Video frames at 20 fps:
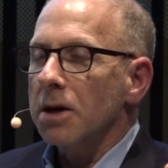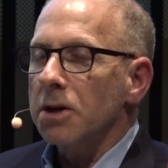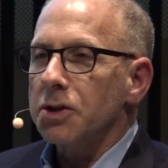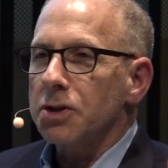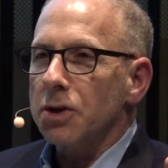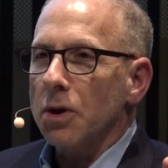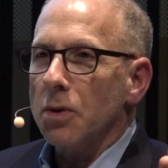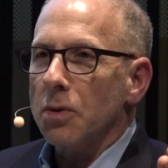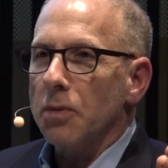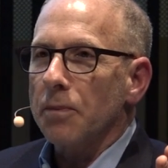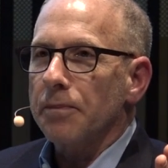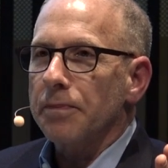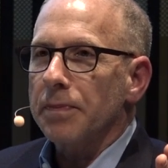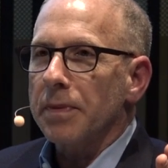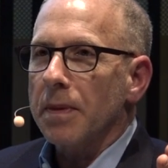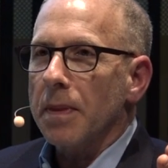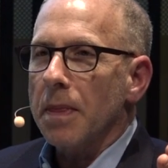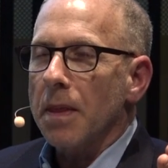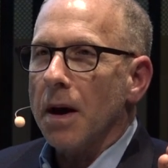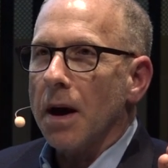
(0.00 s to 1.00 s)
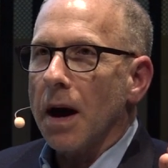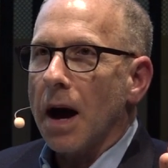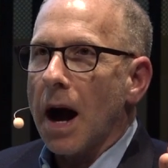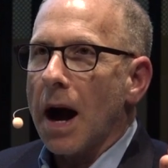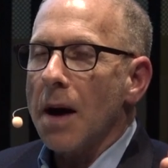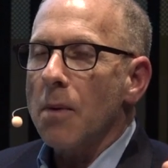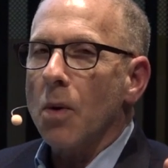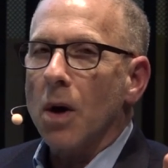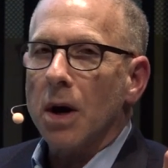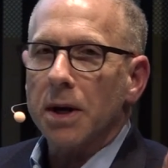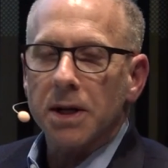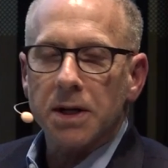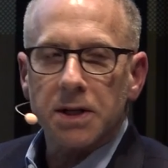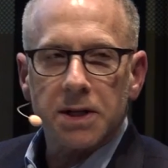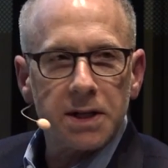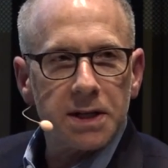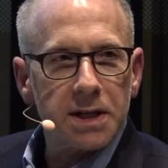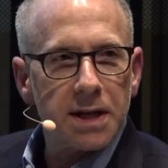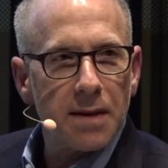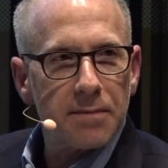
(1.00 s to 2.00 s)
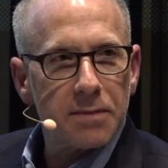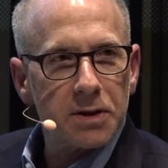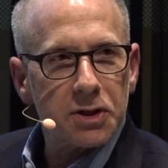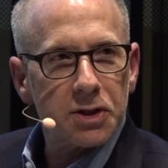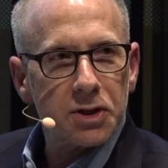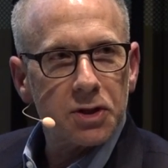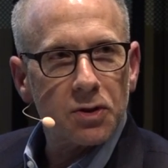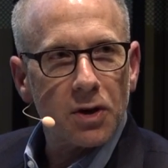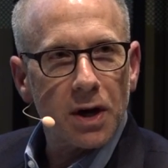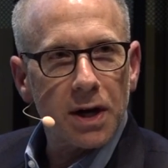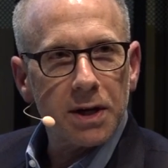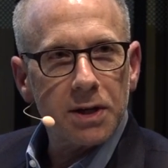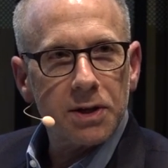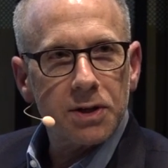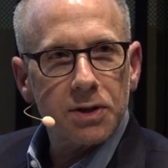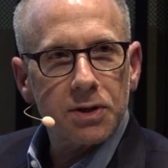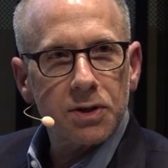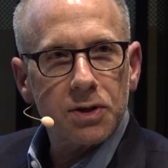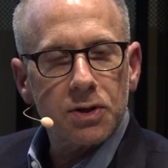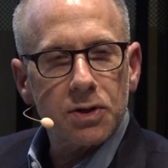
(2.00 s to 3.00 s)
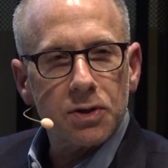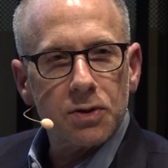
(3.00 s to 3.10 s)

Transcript: So I wanted to demonstrate